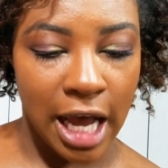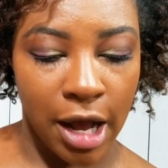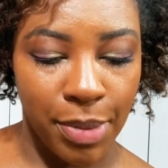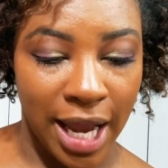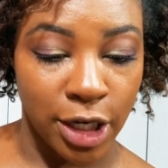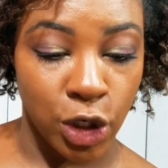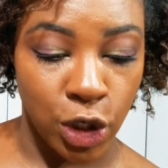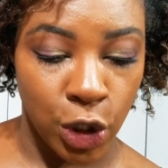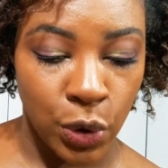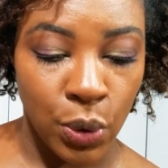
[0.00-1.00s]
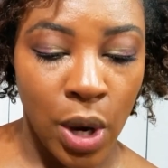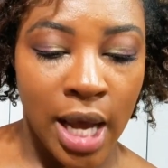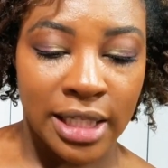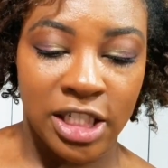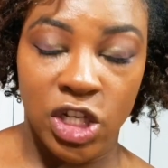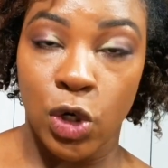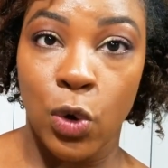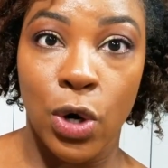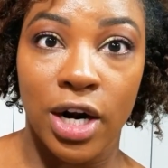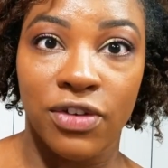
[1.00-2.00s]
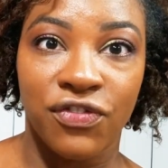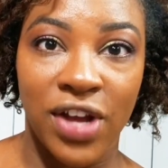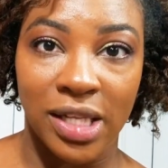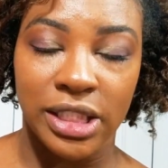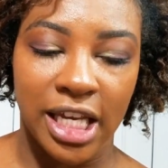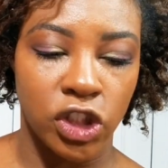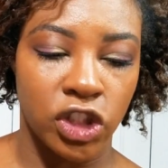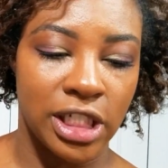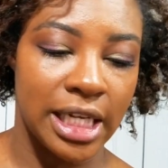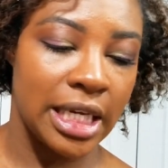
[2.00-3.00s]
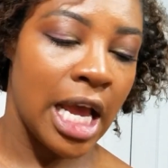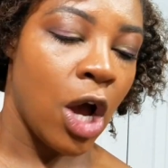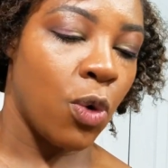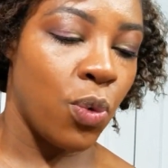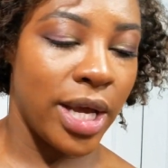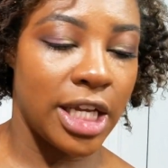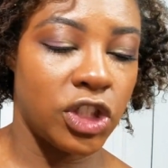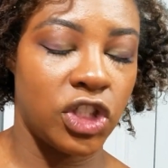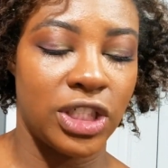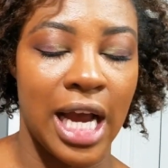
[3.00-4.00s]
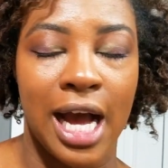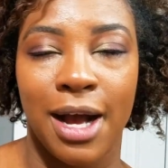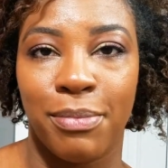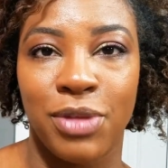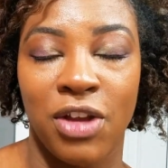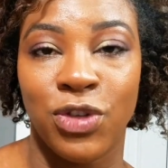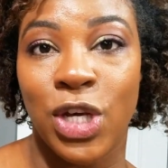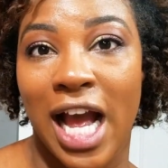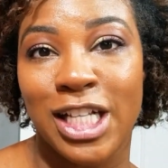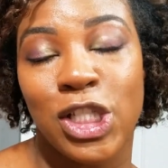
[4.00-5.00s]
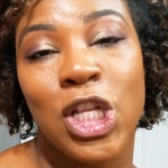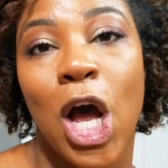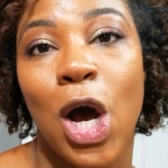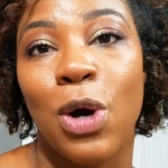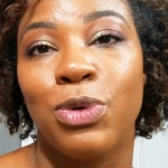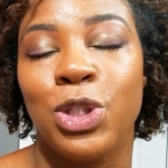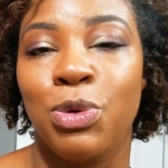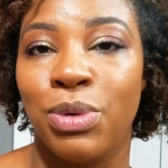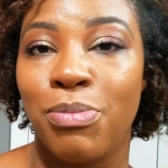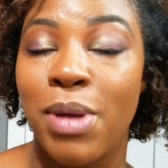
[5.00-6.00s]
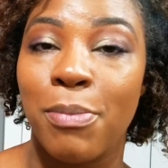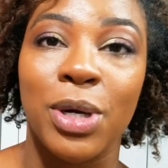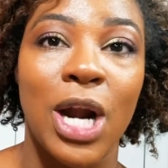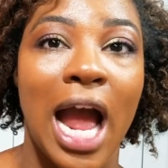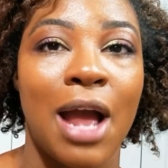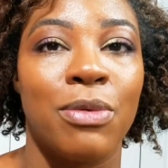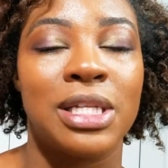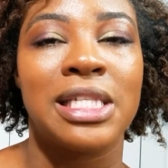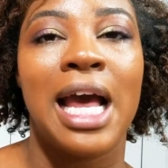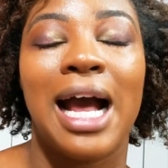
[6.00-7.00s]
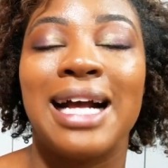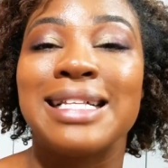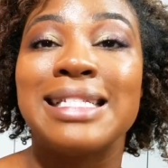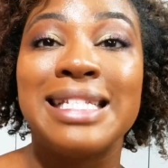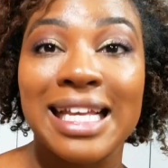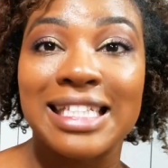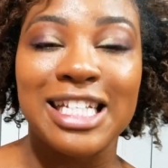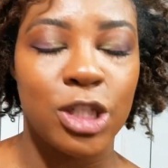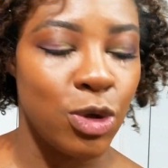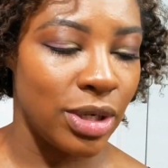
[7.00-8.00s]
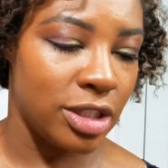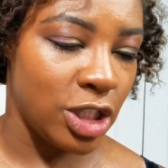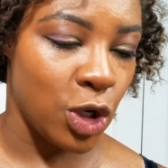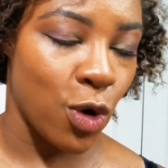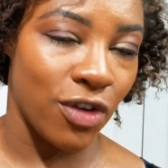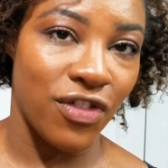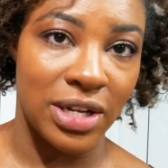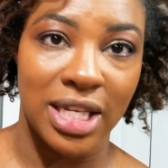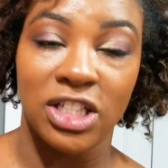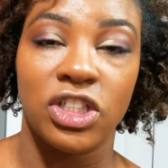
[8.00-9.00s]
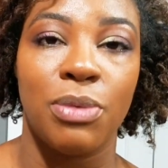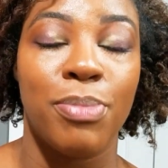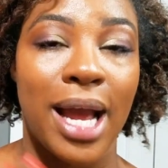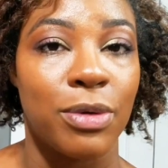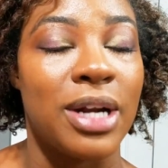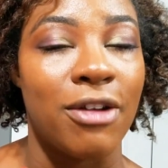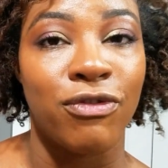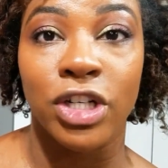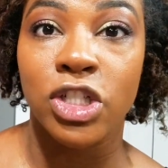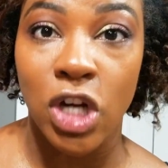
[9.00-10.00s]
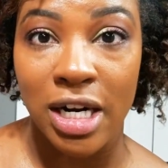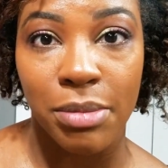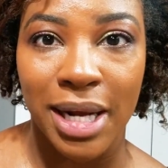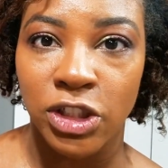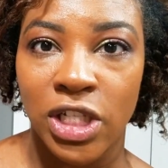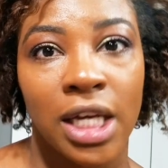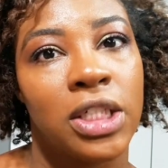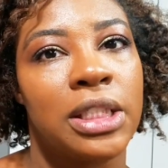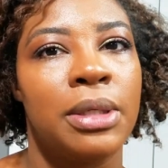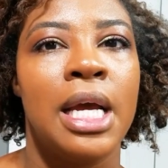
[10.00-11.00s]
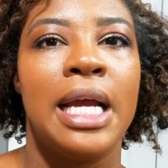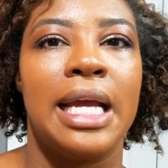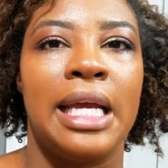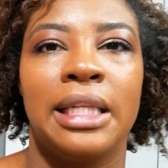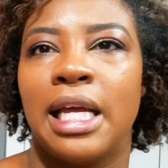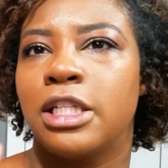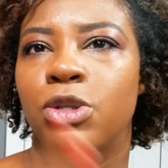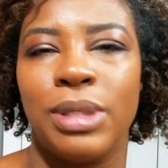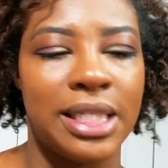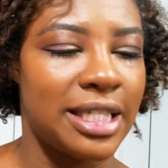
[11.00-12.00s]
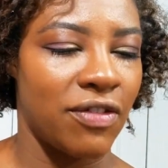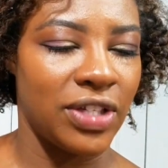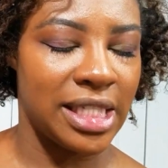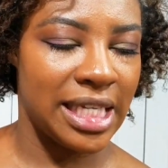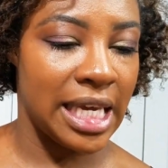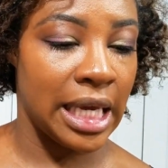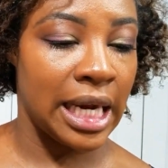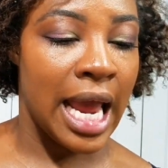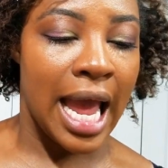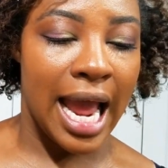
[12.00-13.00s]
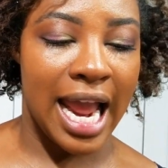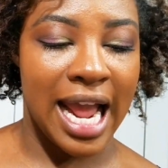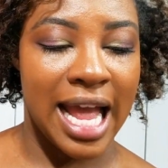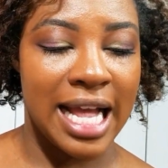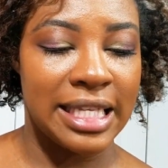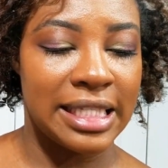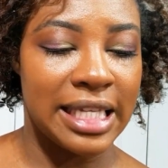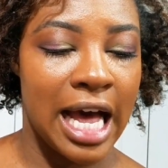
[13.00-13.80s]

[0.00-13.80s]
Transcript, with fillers: up a new Dior foundation, which if you guys know, you remember I was addicted to a Dior foundation back when I first started my channel in like 2017. And